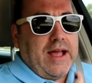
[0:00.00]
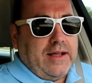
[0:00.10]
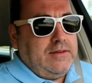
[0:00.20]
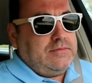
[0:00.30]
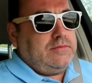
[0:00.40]

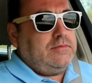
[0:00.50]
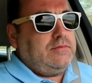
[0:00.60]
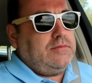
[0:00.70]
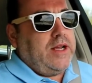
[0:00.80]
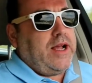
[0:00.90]
I,
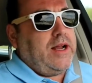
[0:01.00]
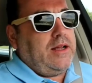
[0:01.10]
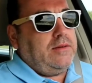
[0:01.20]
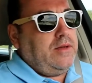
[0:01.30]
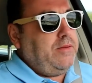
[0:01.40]
I got
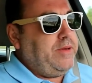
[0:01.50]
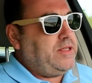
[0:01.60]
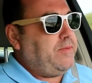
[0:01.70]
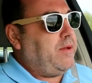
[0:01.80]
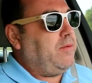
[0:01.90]
a, a
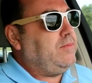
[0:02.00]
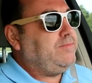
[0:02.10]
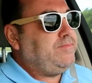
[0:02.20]
piece of paper.